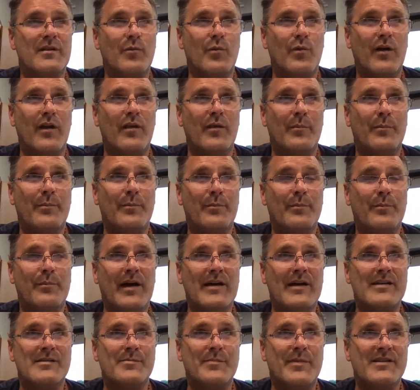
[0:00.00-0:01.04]
One of the
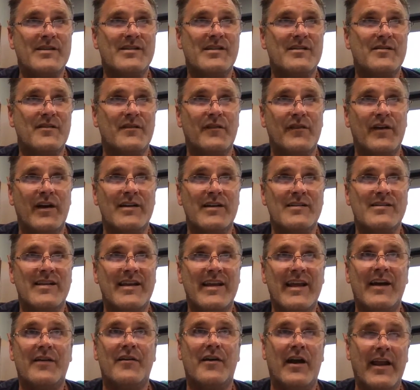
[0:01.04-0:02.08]
best pieces of advice
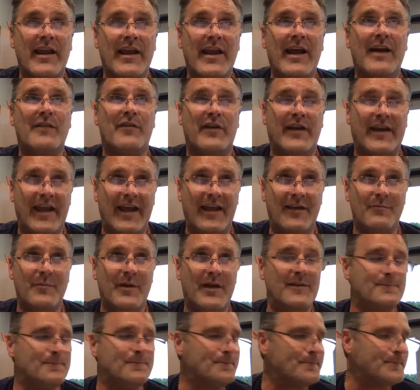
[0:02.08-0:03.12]
he er, he ever gave
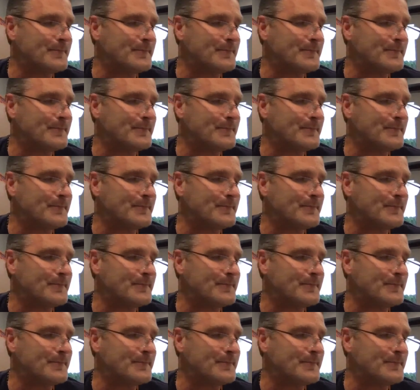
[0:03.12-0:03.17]
me